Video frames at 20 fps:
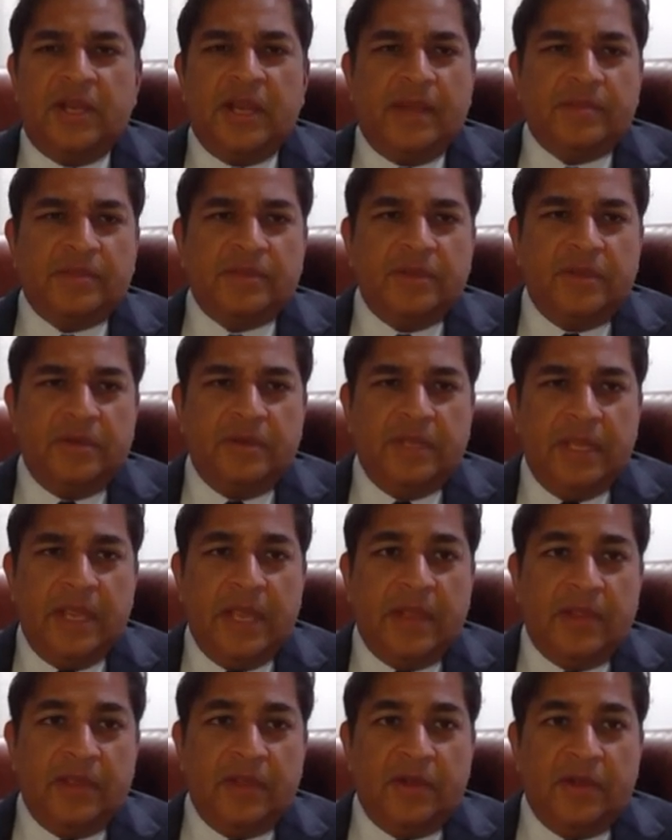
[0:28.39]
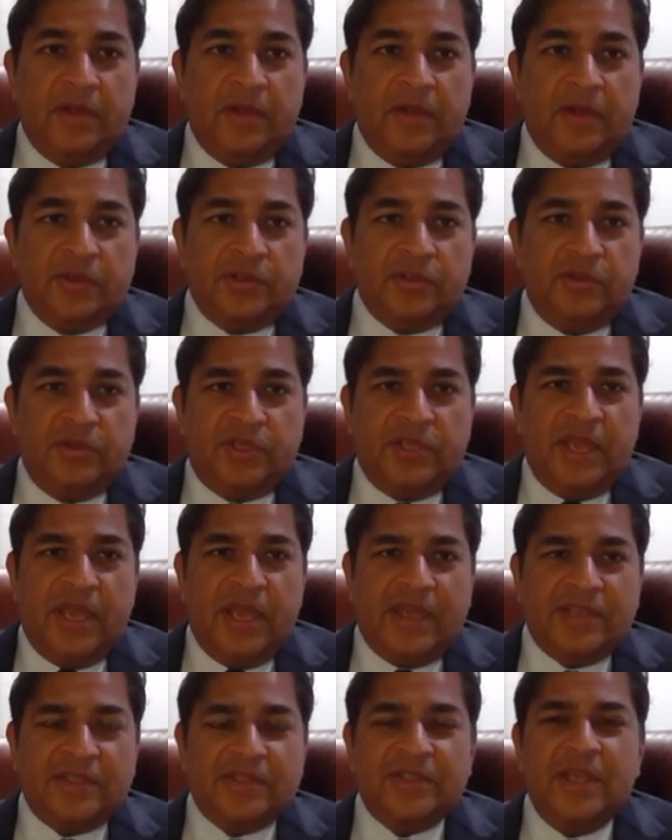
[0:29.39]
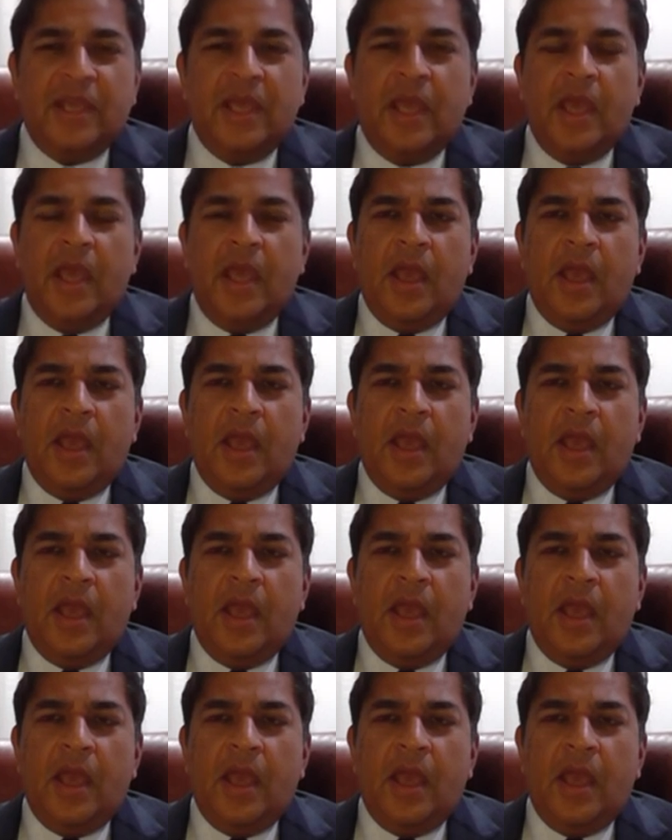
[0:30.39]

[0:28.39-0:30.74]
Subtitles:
then absolutely the answer is yes.